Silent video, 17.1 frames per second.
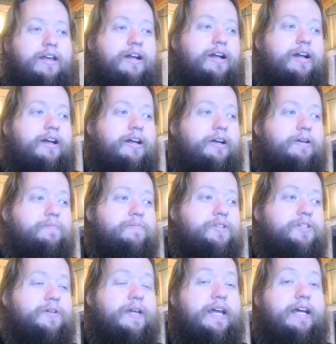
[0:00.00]

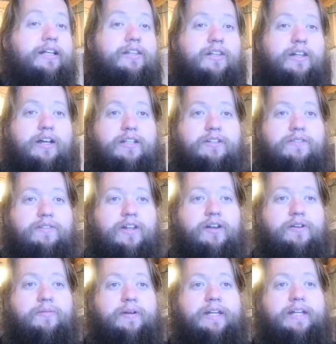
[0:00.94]
So yeah, lots of
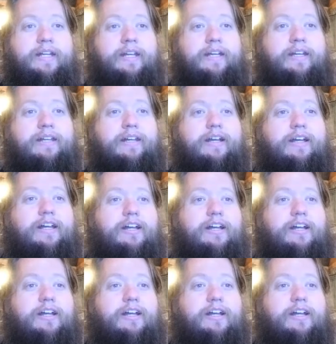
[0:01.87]
long-winded,